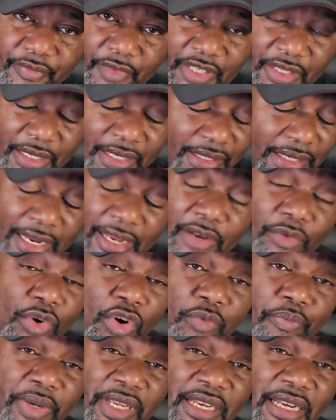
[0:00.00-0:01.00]
And they
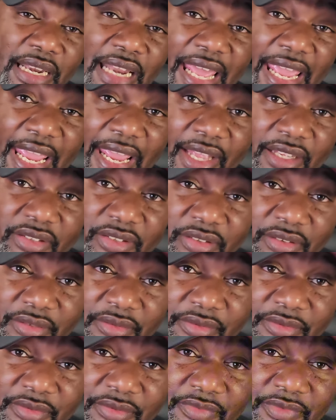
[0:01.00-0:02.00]
won't be the last.
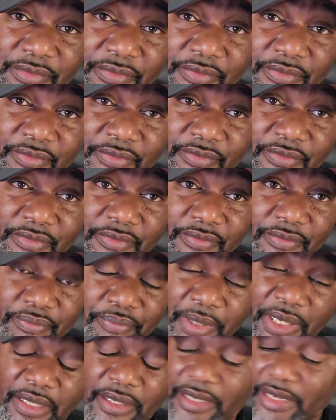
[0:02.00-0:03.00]

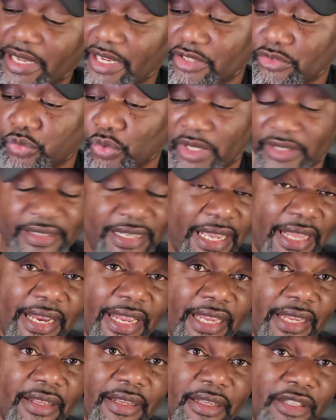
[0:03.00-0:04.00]
But guess what? That
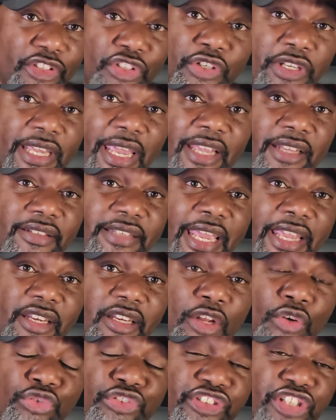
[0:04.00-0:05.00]
ain't, you can't
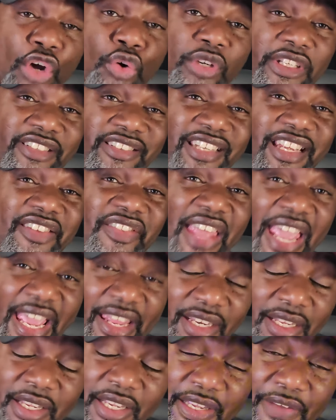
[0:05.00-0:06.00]
take no solace in
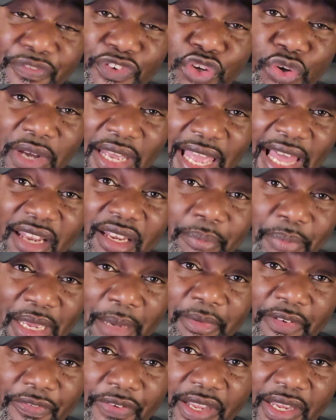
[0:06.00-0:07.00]
that if you're an
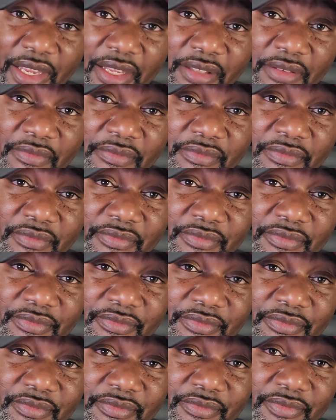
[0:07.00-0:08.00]
Alabama fan.
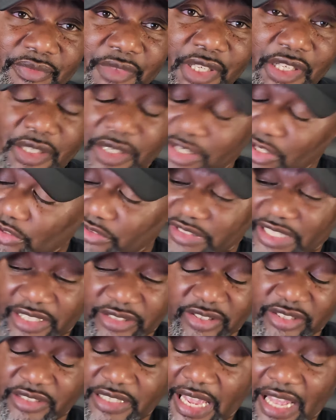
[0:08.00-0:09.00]
Because
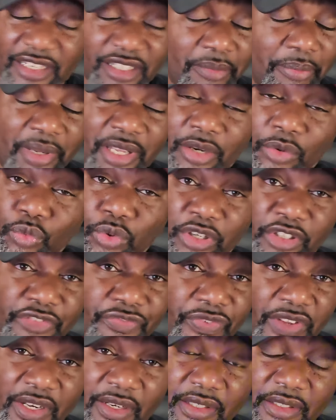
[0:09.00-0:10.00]
this has got to be the
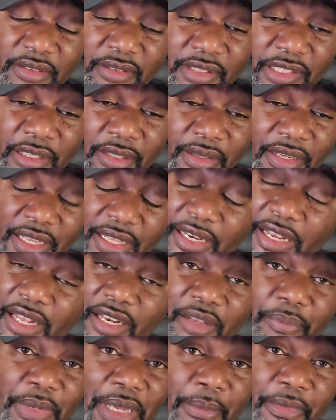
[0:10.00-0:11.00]
worst feeling an
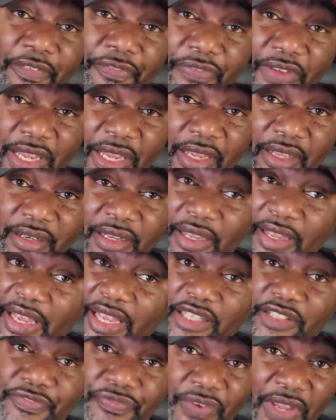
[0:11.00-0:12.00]
Alabama fan
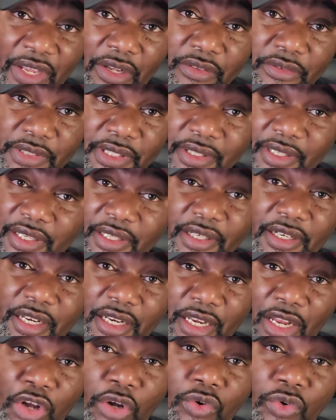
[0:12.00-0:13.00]
has felt in a
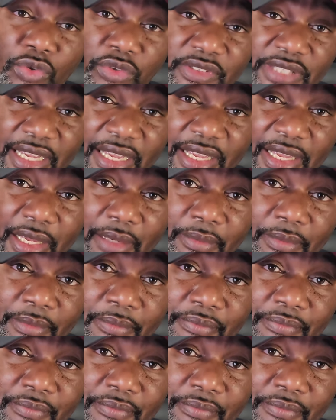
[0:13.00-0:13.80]
long time.